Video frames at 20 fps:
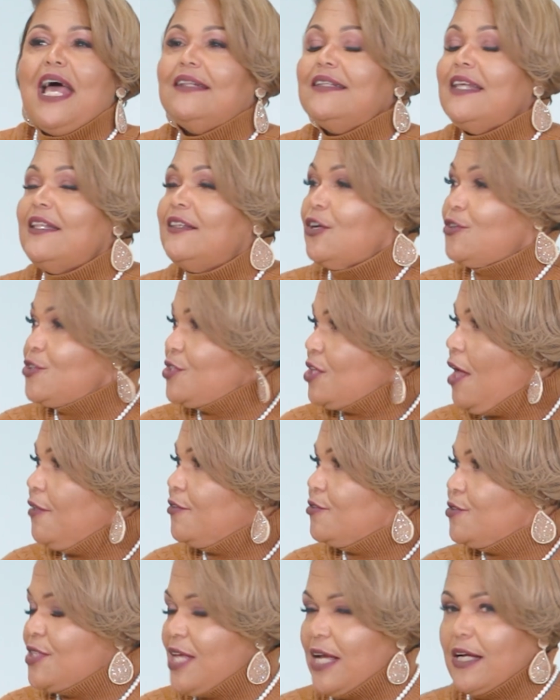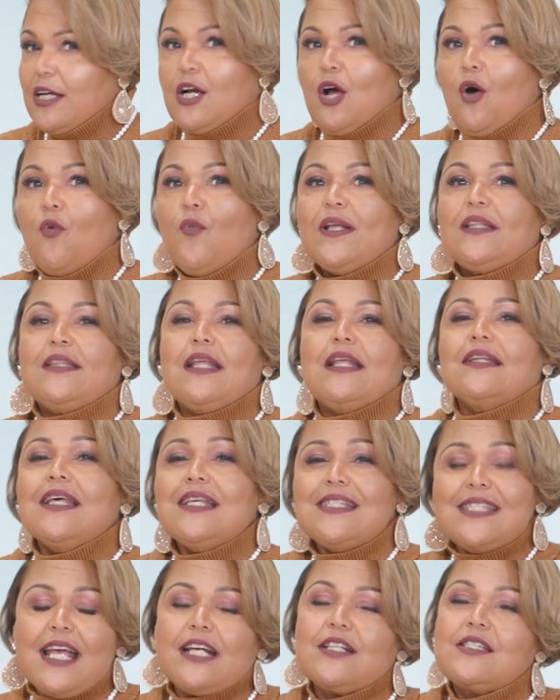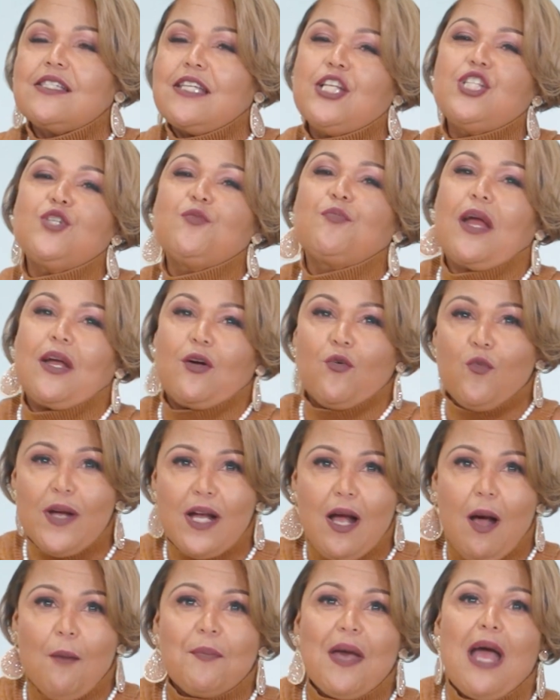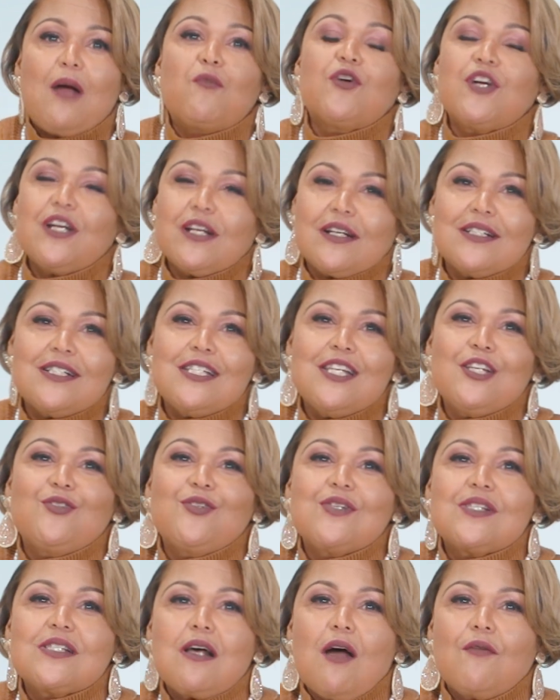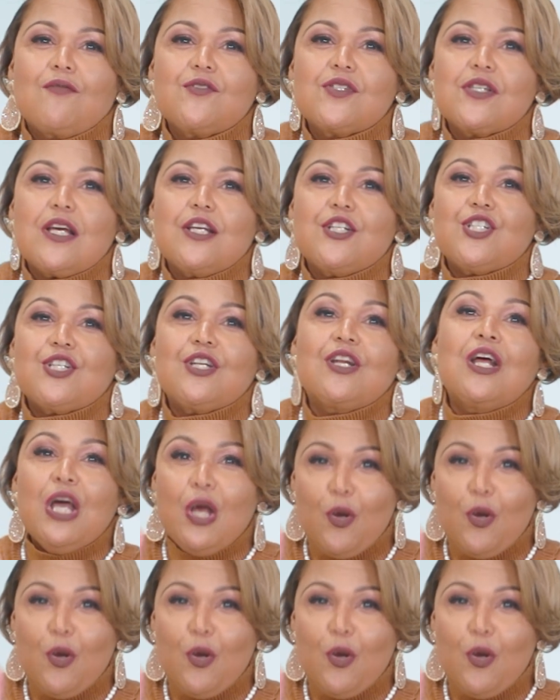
And then there's others that can go with it. Let's take a station break. When we come back, we're going to continue this conversation.